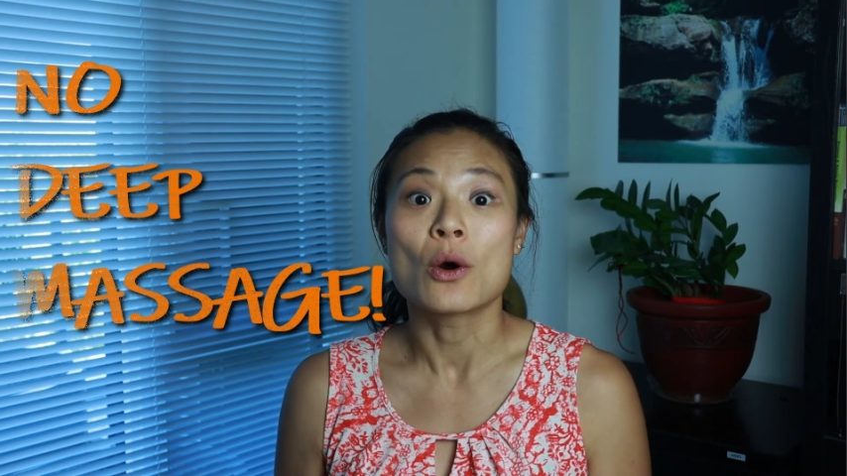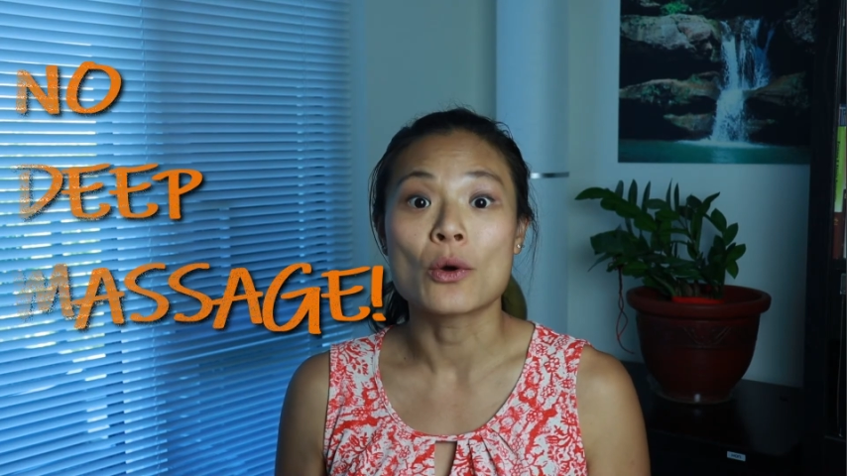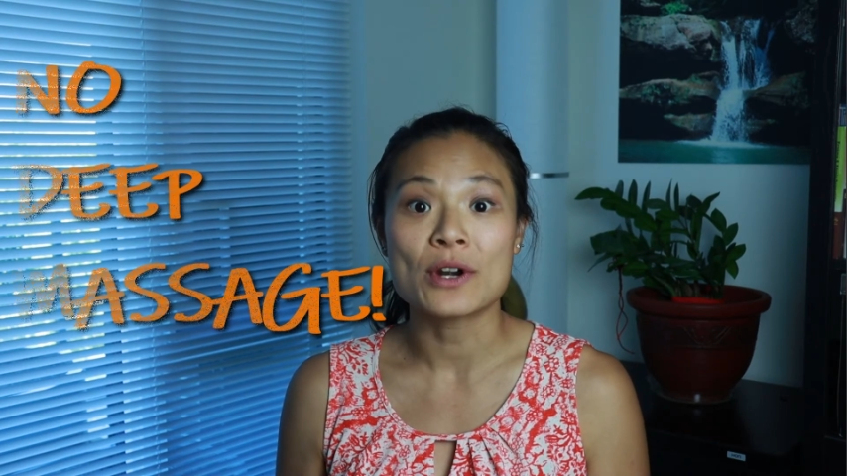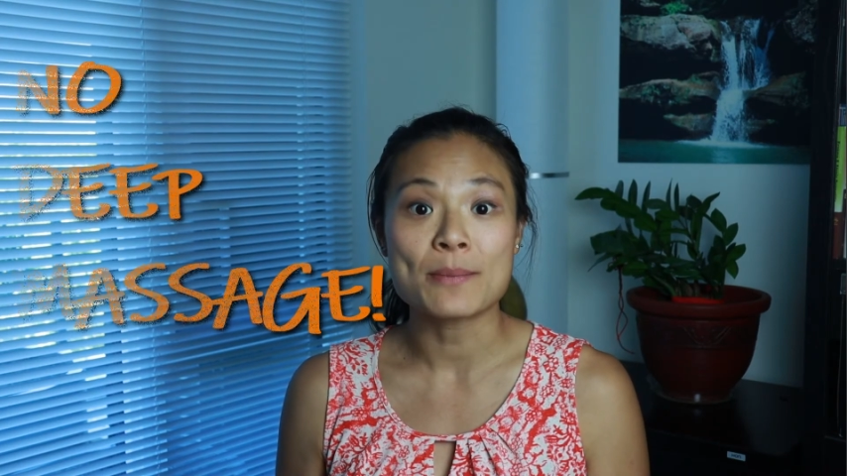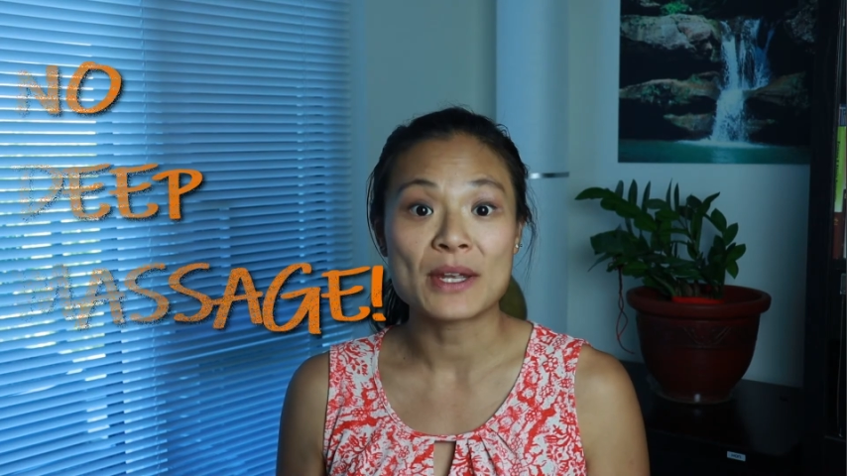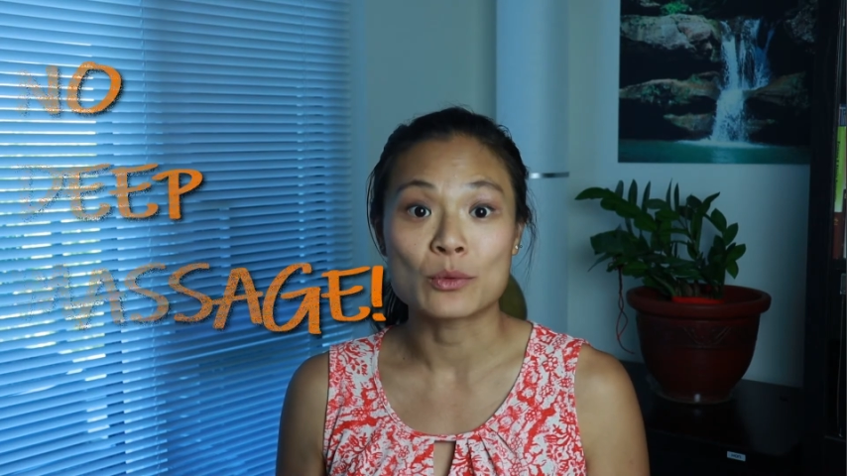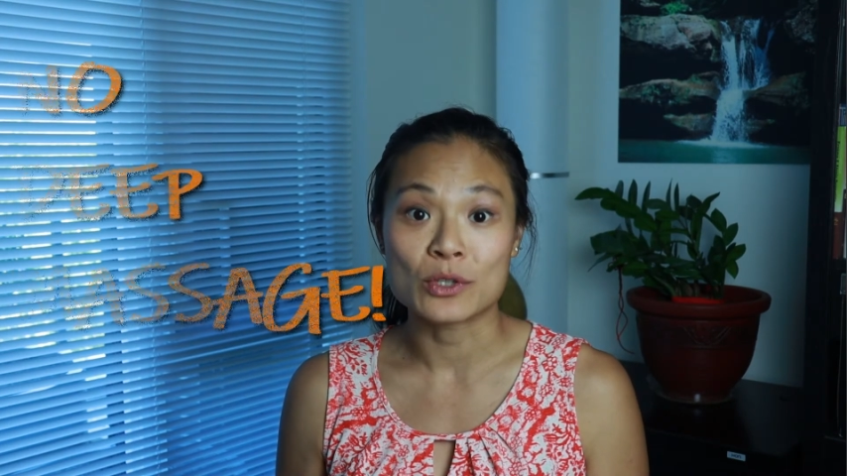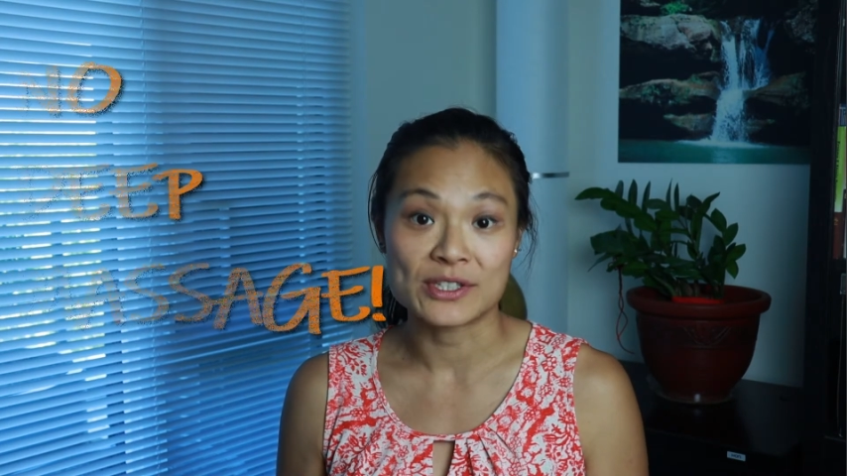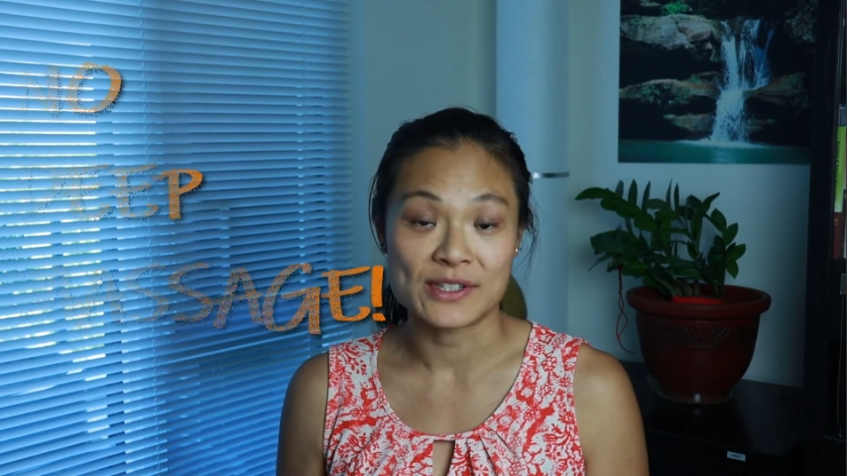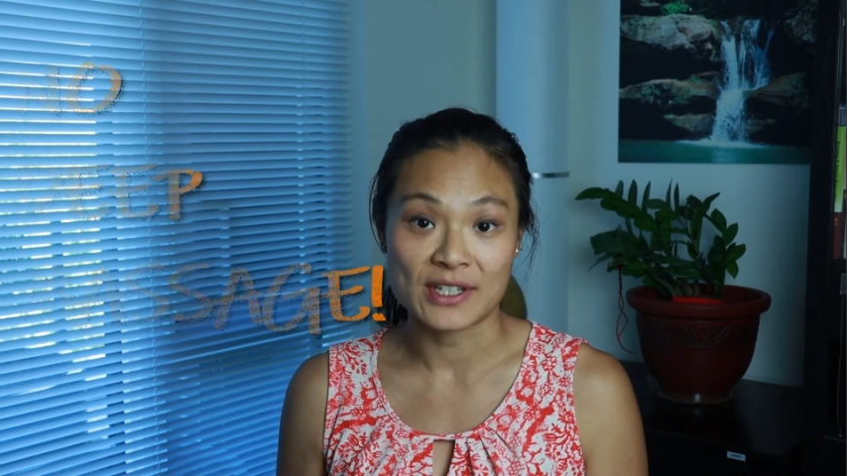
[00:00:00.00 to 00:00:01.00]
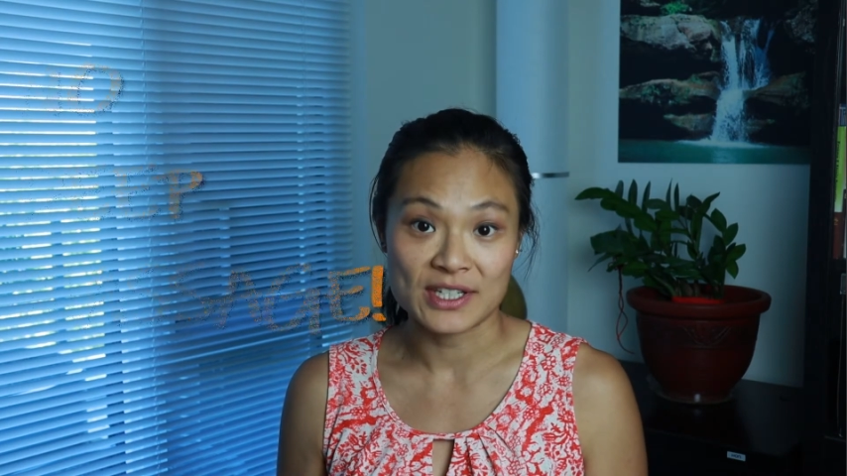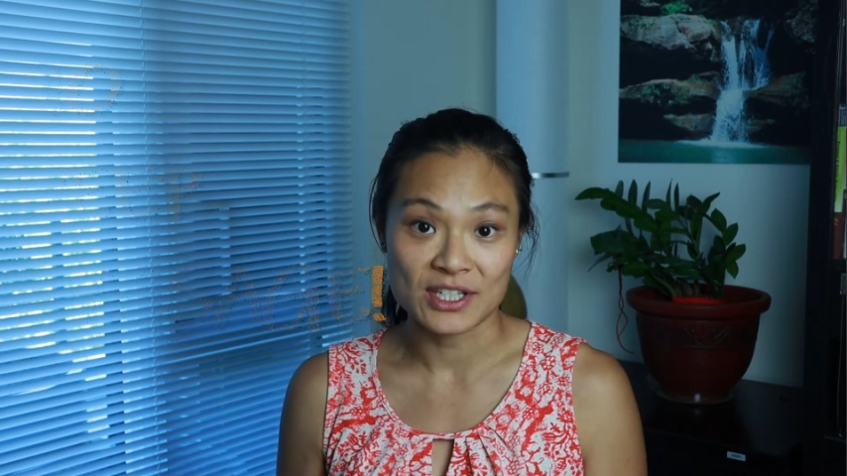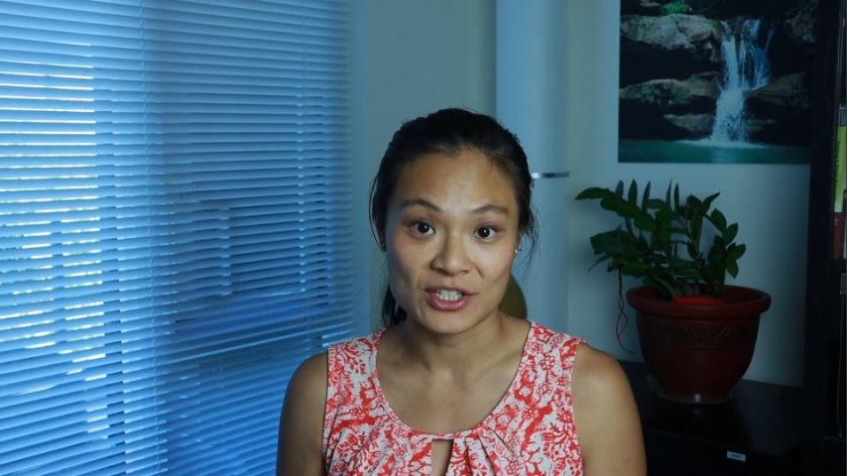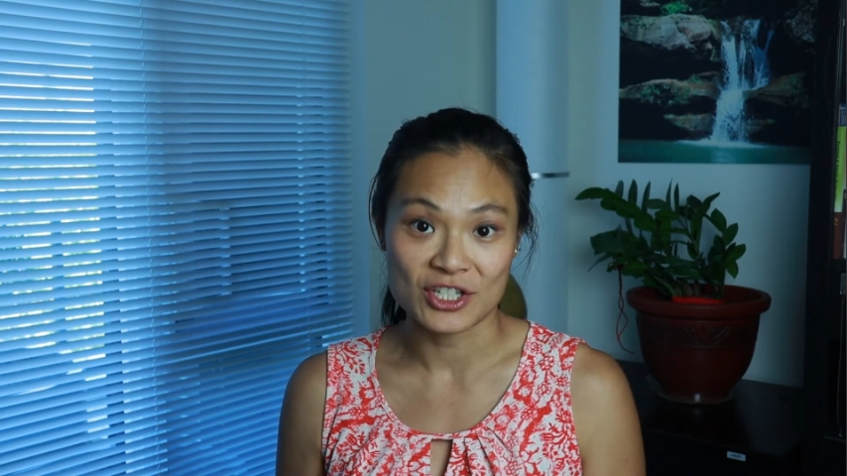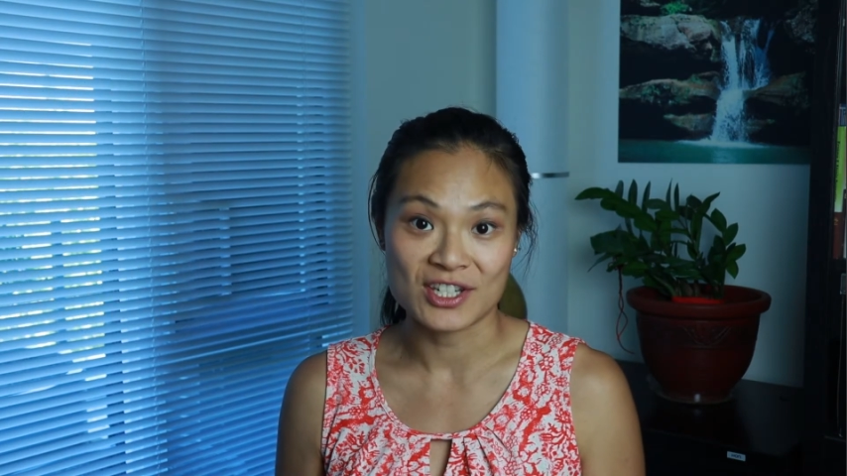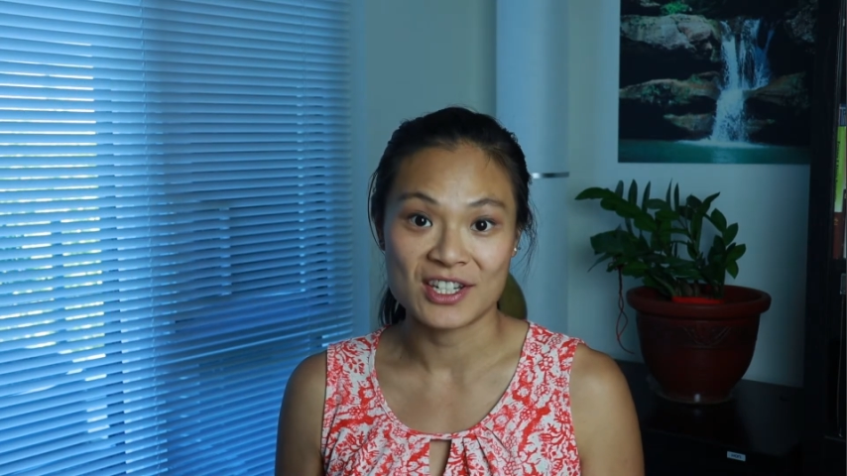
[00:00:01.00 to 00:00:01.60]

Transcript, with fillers: or it may worsen the condition.